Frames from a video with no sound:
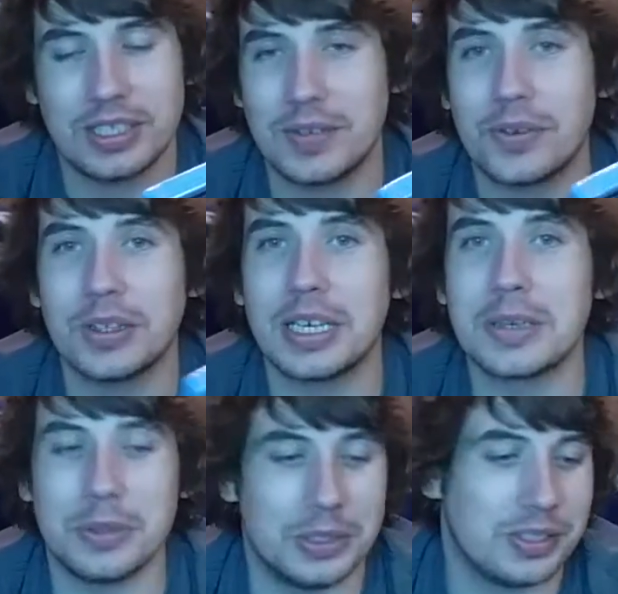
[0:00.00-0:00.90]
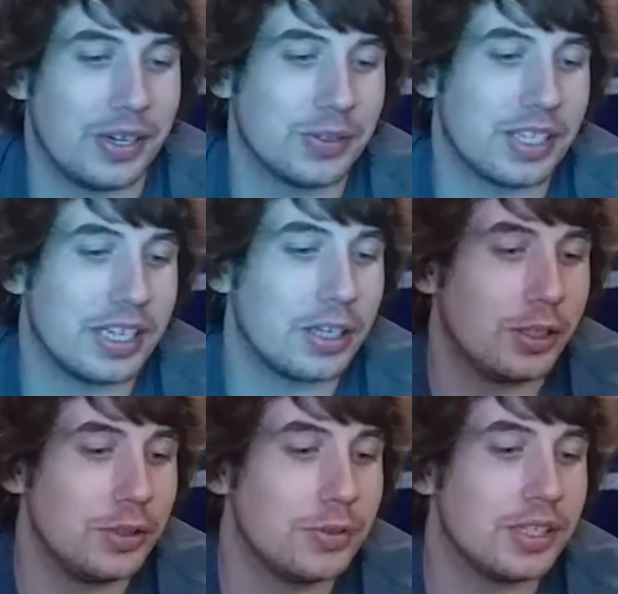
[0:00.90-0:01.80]
different language. I was like,
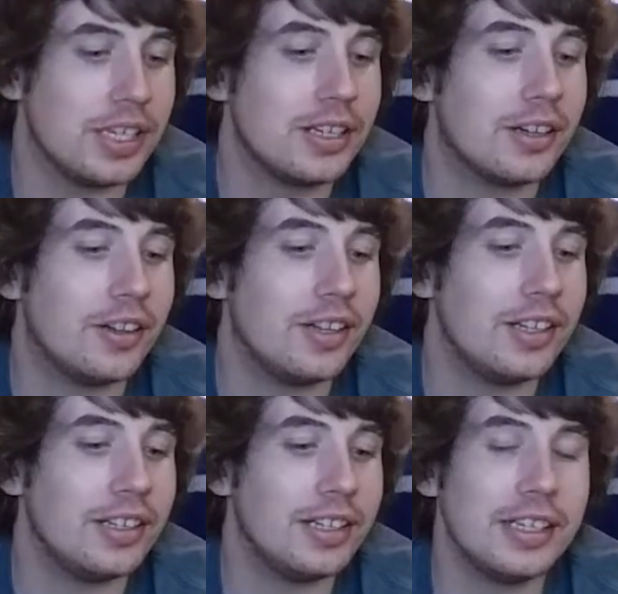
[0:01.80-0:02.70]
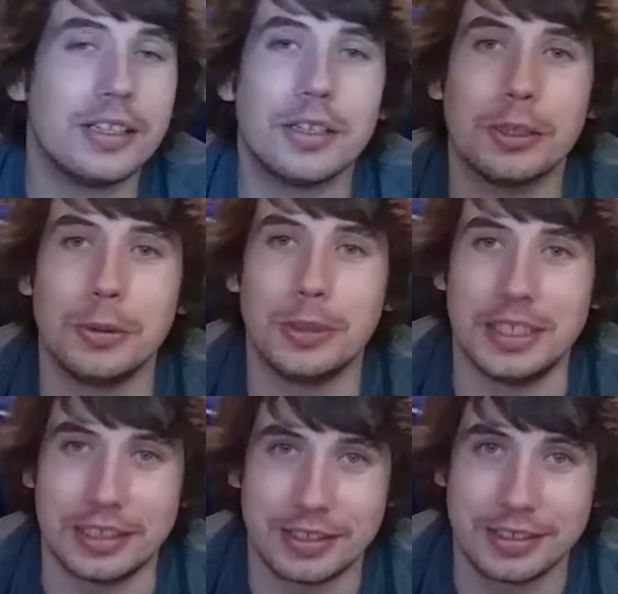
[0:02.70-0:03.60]
includes
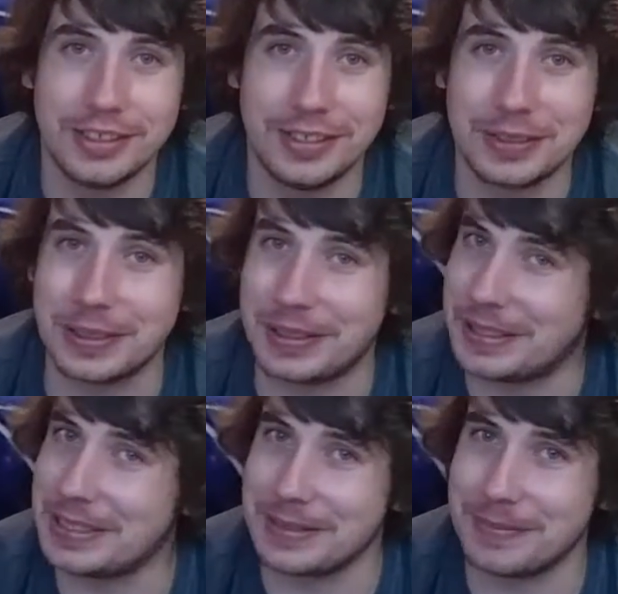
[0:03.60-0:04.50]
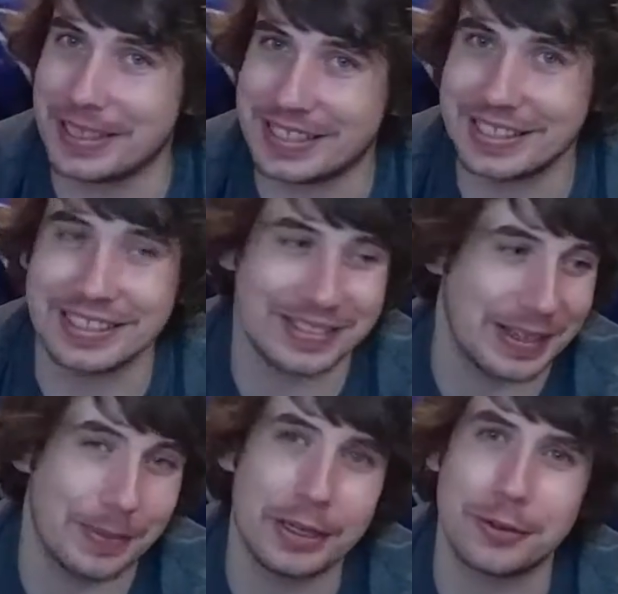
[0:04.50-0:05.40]
inclui. That doesn't make sense. I was
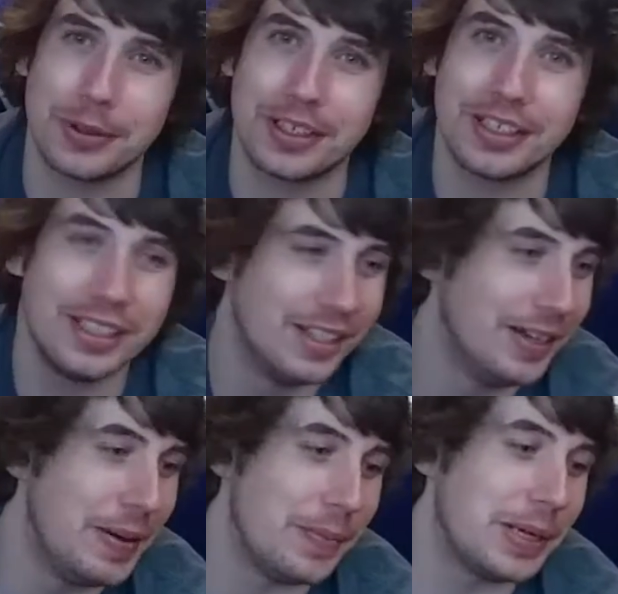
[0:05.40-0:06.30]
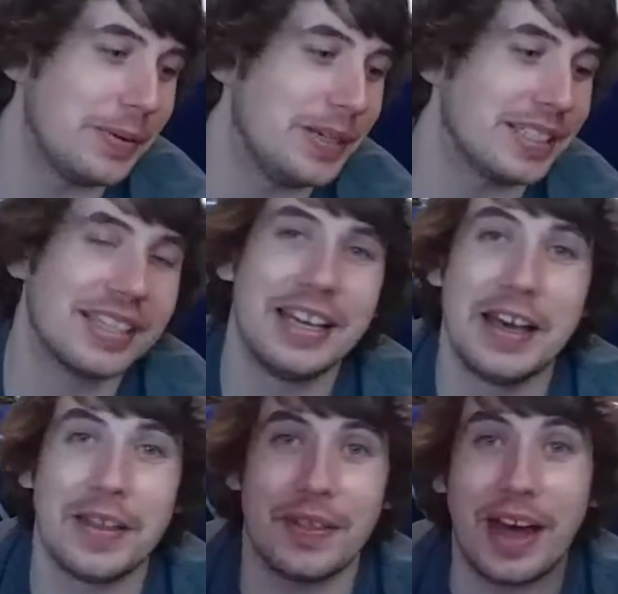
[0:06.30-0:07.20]
like, am I drunk? But anyways,
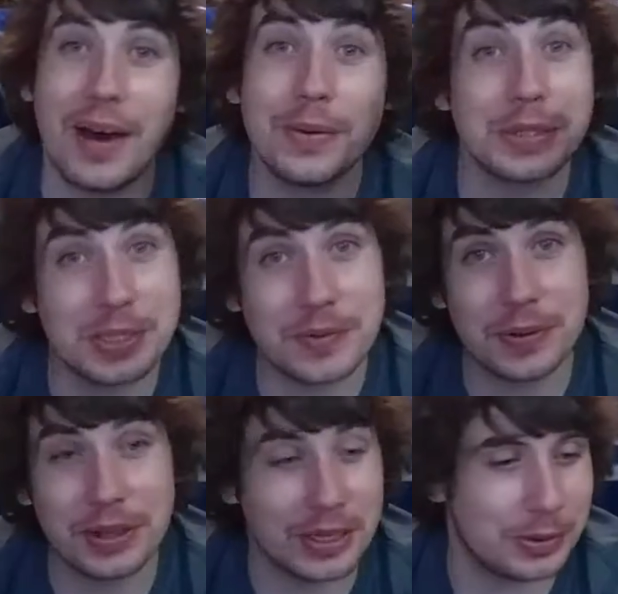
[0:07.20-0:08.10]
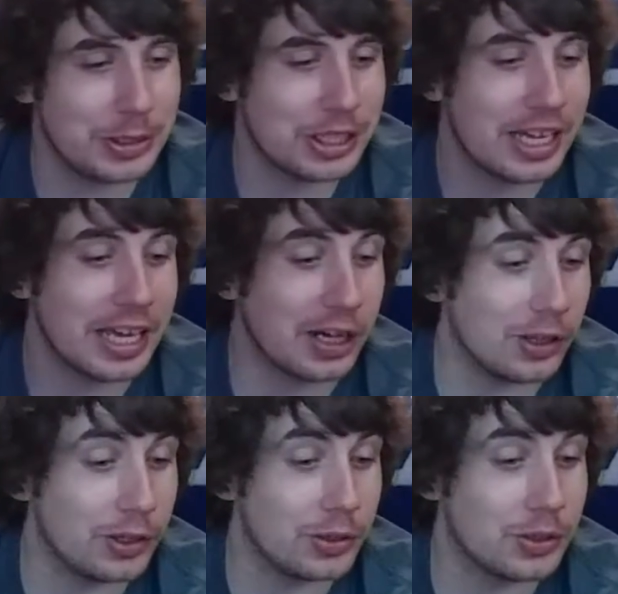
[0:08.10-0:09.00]
that was a different language.
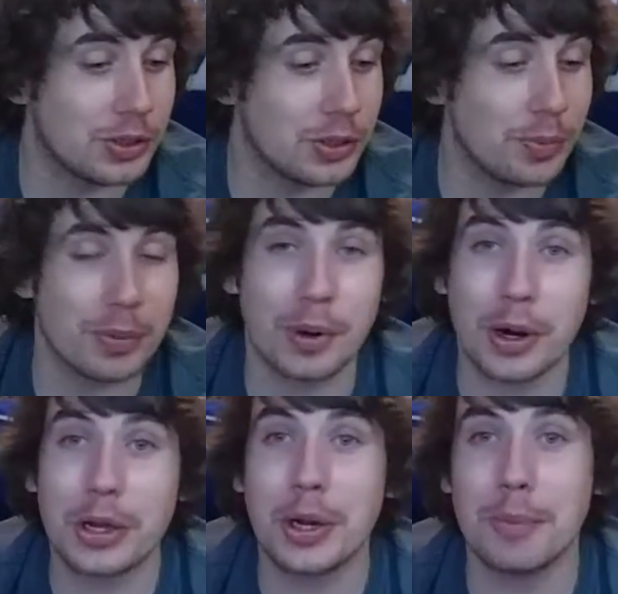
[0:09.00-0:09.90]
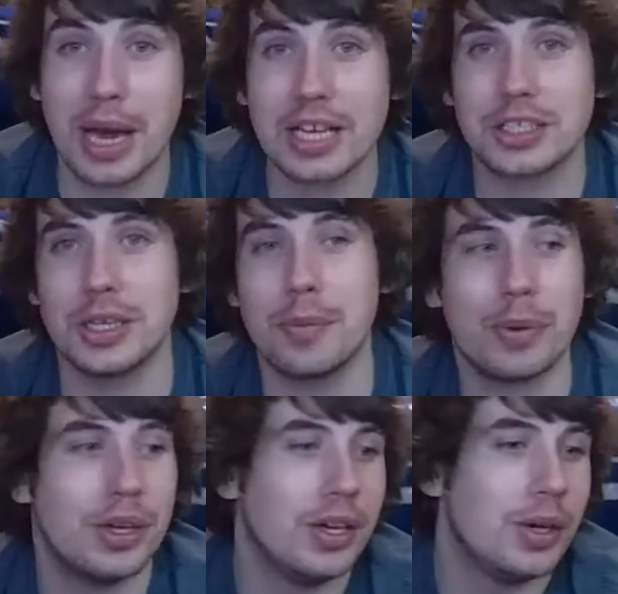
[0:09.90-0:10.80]
Includes Super Mario mashup,
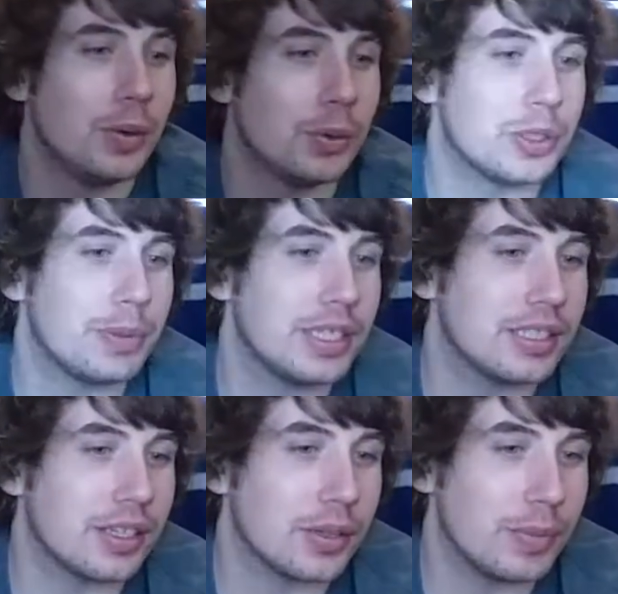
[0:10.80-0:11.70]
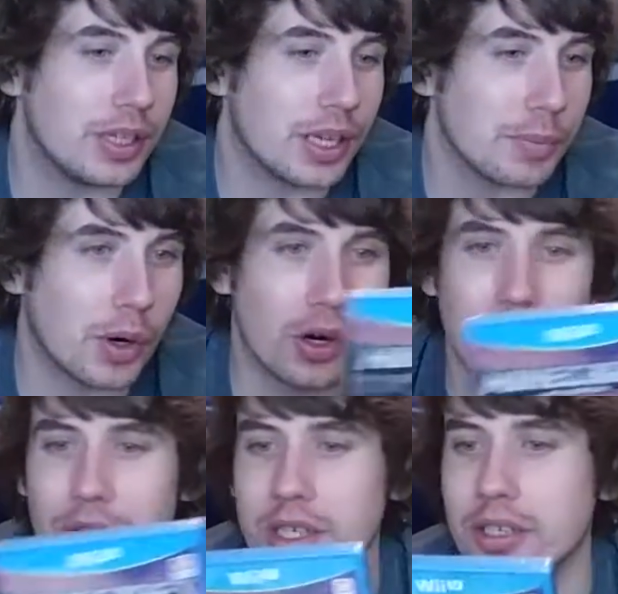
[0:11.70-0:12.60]
which means there can be like
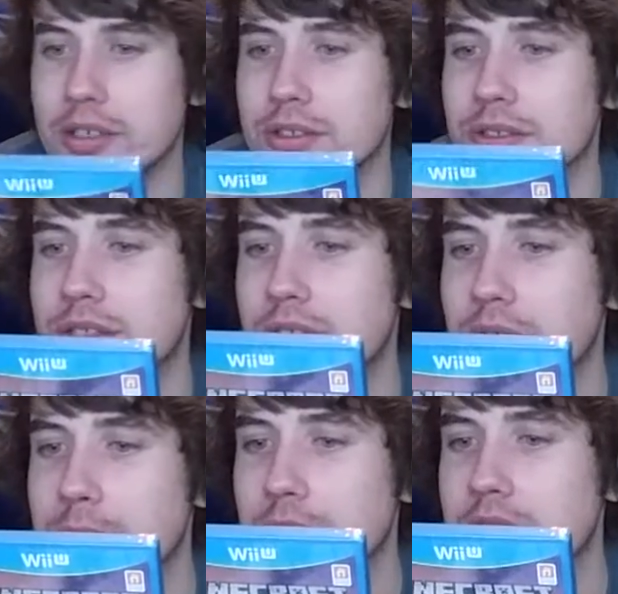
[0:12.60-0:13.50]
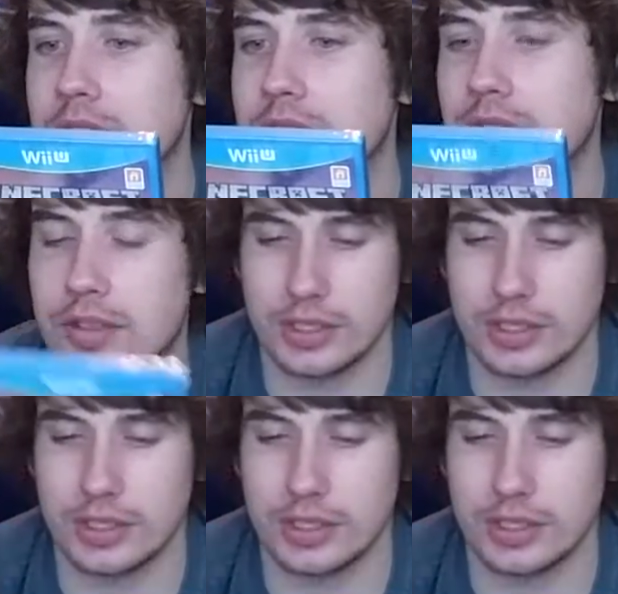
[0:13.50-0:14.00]
Mario characters and stuff. And I'm trying to see if